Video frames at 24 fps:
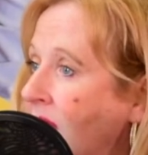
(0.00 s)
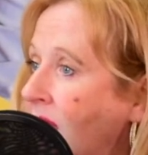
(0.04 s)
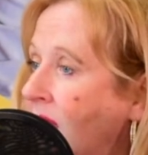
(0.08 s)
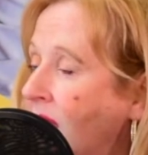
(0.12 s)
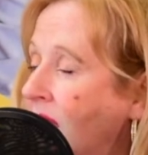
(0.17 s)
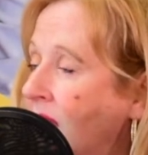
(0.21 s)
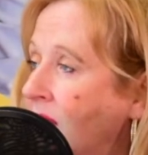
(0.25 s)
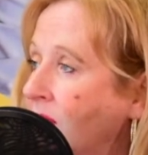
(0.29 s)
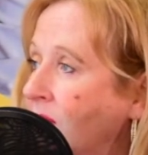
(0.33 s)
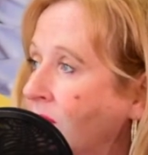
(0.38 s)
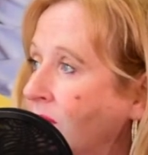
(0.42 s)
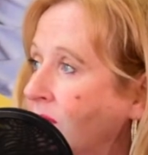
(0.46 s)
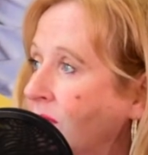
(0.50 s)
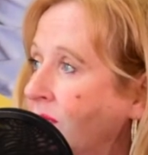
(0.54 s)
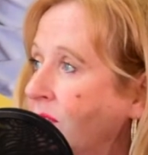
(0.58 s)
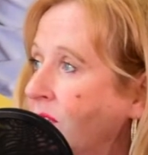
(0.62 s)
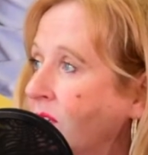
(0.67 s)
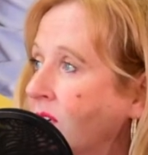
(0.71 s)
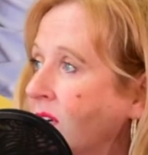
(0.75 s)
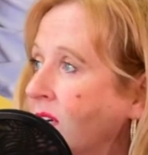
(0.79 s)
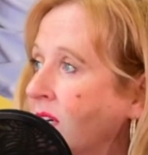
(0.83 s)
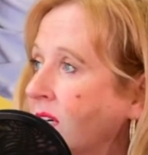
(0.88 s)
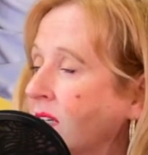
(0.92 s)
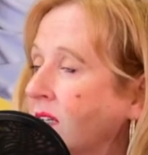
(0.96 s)
um,
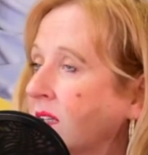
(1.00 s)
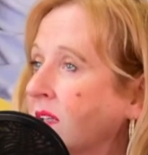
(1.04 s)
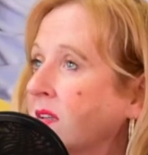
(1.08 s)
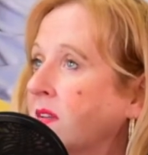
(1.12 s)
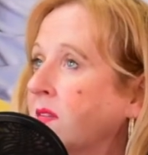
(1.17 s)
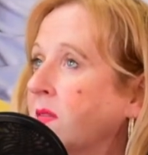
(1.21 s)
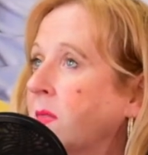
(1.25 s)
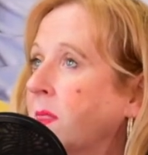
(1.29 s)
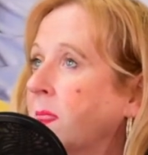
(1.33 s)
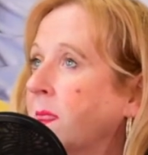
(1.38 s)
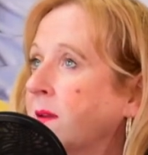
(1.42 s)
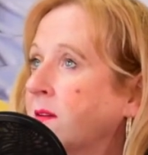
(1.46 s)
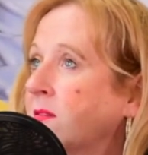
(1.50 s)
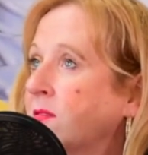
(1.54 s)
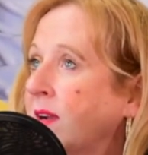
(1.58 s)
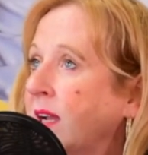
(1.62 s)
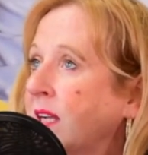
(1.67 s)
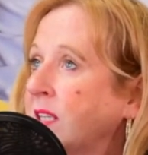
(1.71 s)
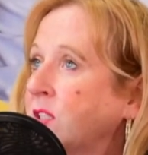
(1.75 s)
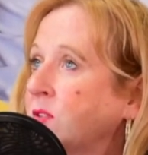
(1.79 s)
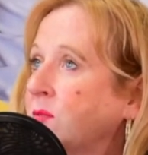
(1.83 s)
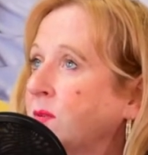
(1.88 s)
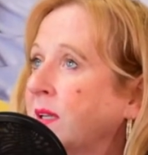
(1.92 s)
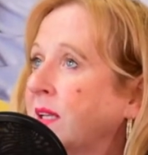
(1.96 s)
for
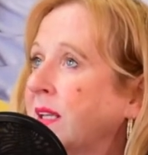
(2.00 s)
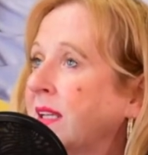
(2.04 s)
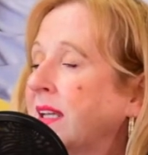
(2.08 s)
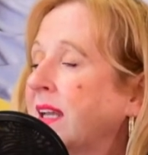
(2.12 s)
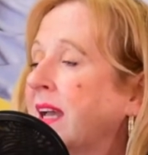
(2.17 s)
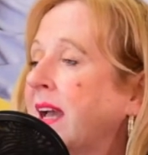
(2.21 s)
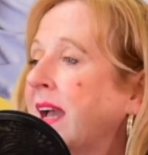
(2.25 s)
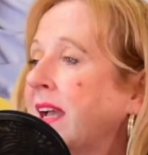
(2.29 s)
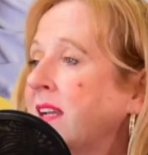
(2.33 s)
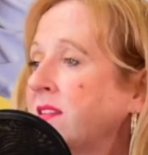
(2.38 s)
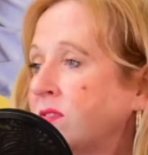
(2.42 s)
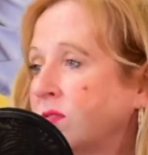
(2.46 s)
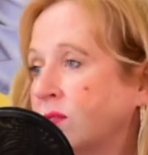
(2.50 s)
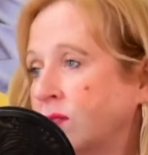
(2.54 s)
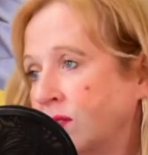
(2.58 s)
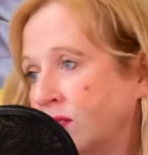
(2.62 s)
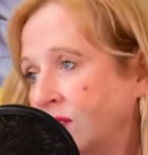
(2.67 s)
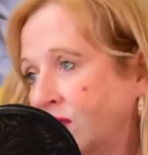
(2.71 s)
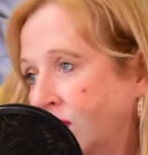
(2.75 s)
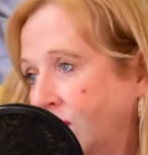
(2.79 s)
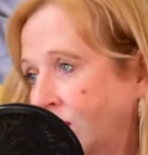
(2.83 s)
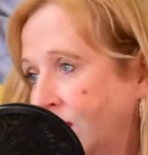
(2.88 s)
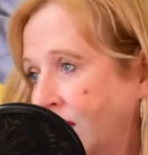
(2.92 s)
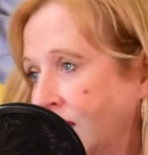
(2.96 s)
graduating high
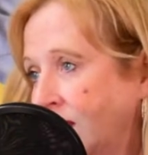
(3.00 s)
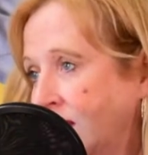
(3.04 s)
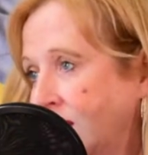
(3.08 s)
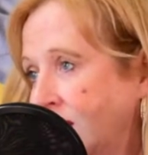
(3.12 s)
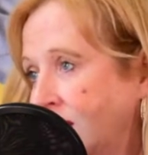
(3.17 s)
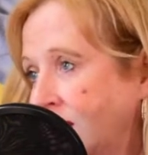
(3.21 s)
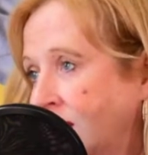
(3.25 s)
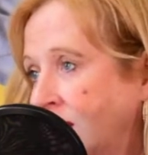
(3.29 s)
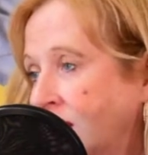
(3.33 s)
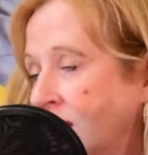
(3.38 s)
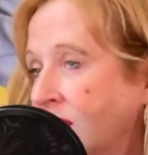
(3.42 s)
school students.